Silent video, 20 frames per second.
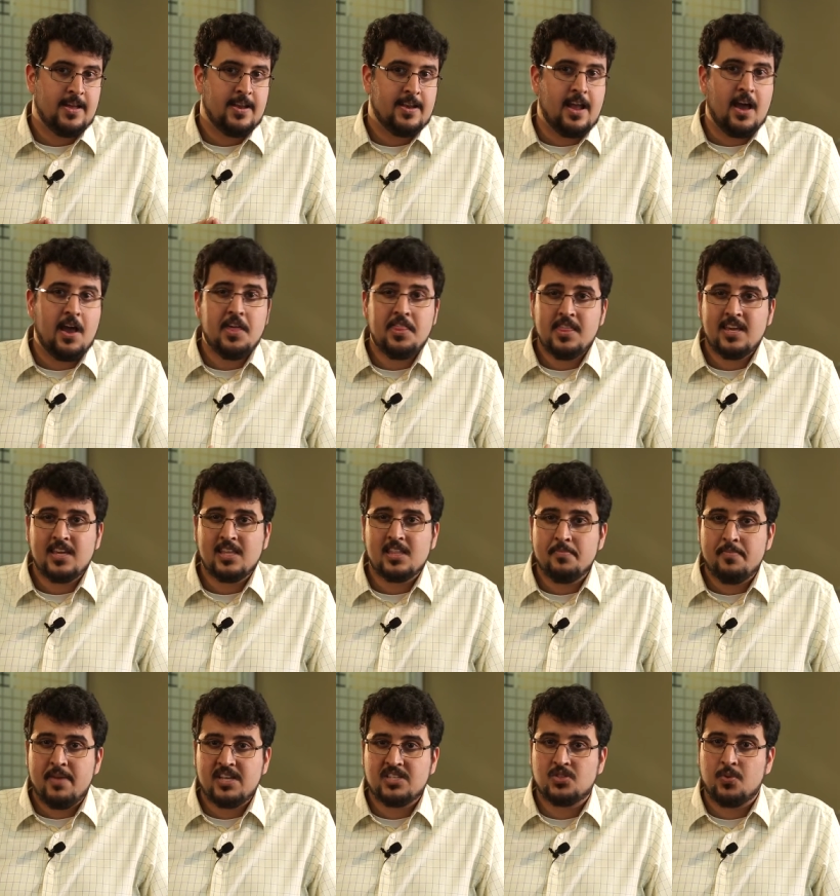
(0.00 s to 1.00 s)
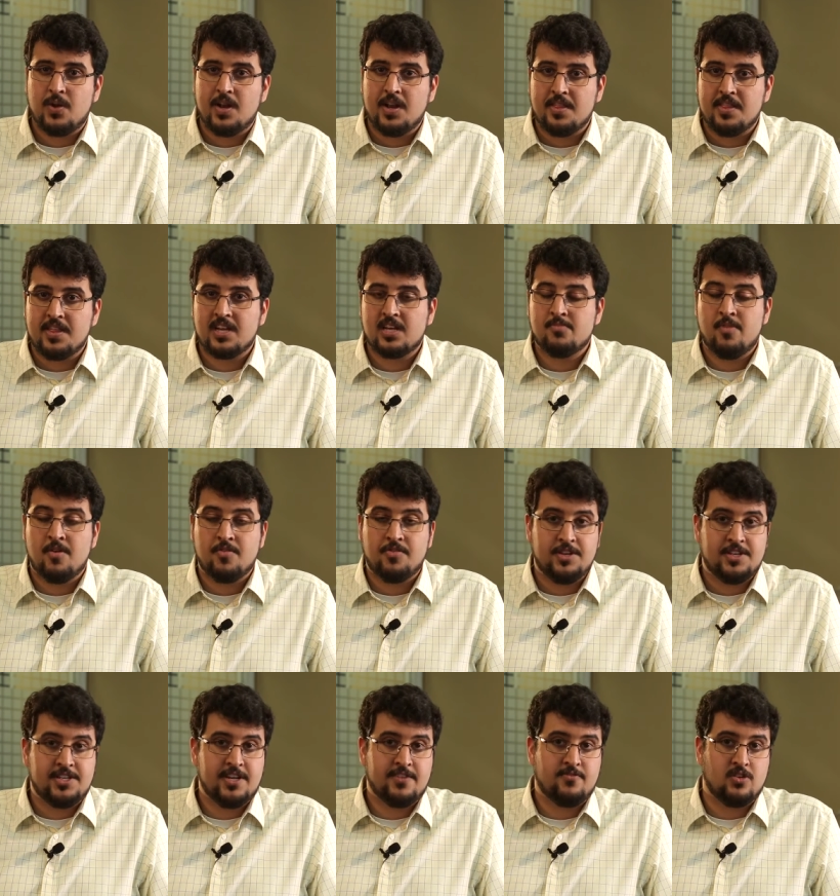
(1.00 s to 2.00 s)
Now I think the best way to think about the
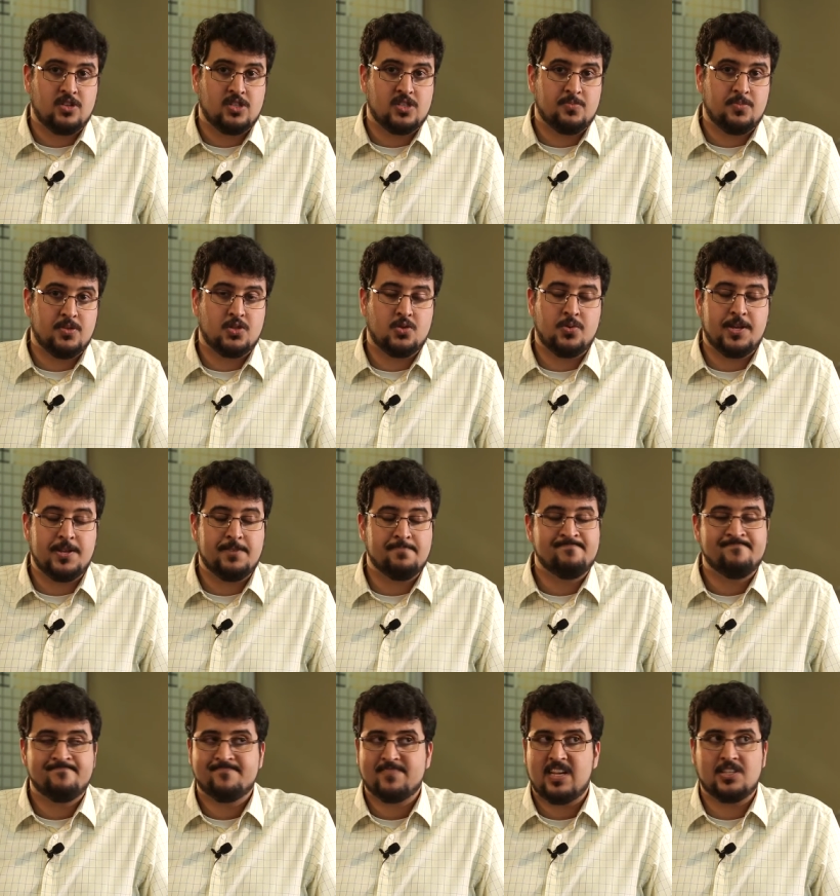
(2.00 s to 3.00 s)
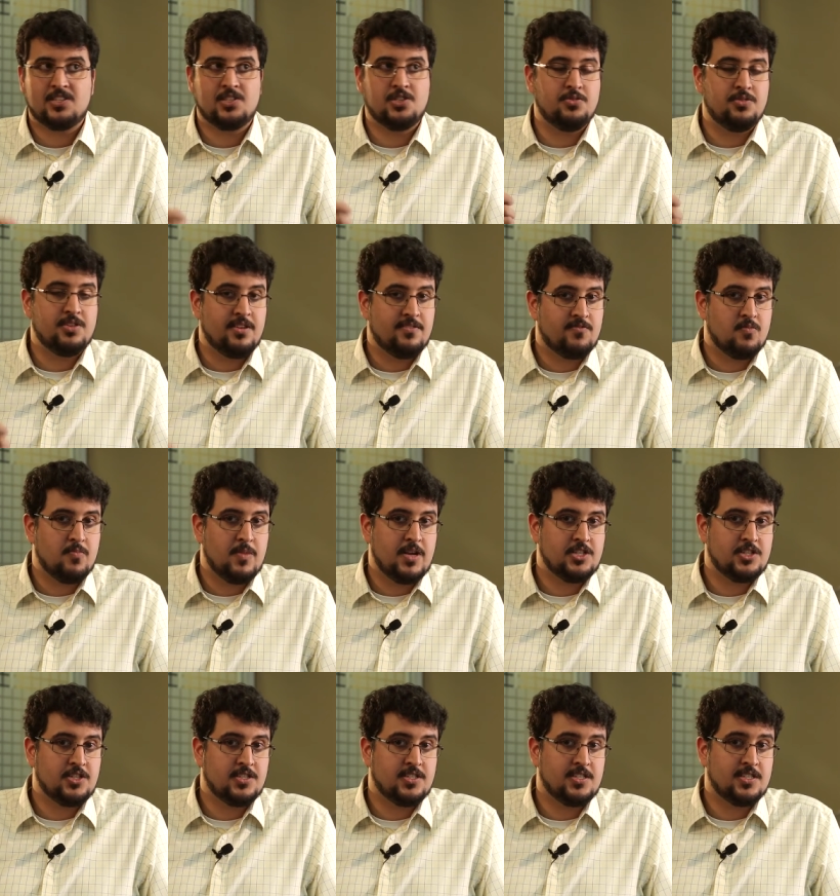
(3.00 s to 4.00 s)
difference between a student
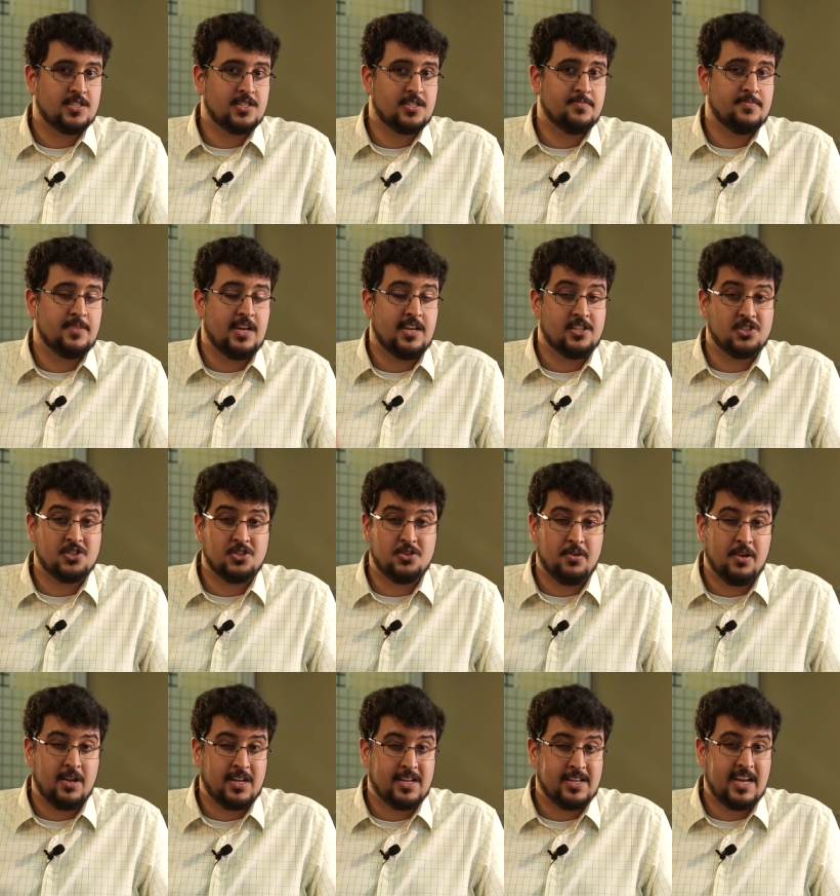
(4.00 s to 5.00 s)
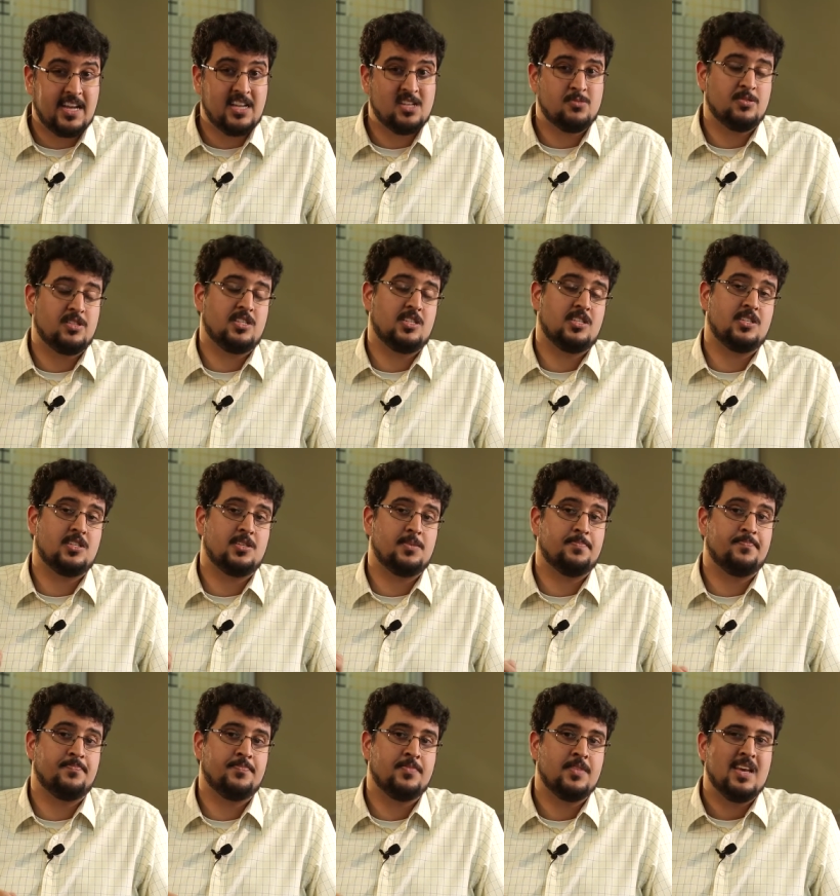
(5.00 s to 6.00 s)
information system and a student engagement system
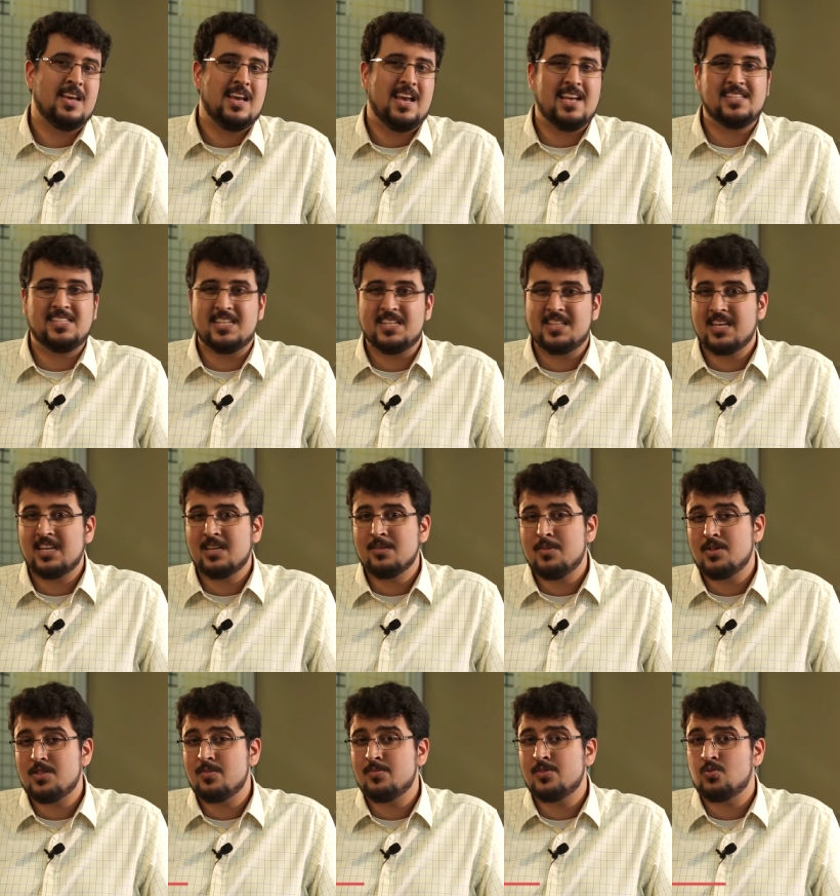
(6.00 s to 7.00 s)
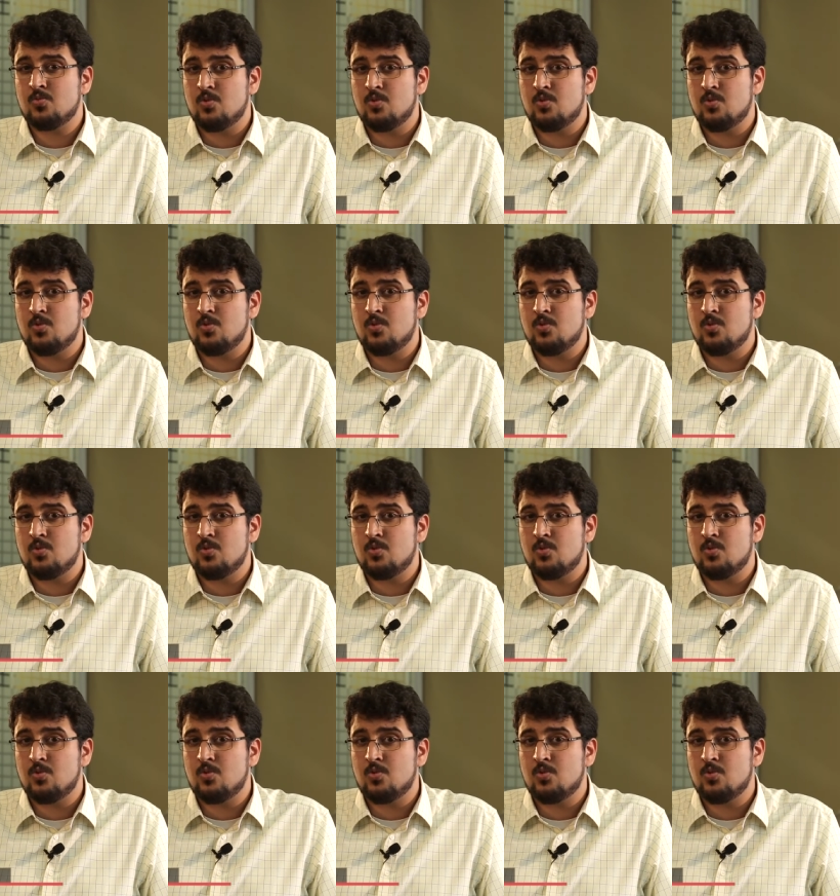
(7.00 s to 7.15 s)
is to think about them as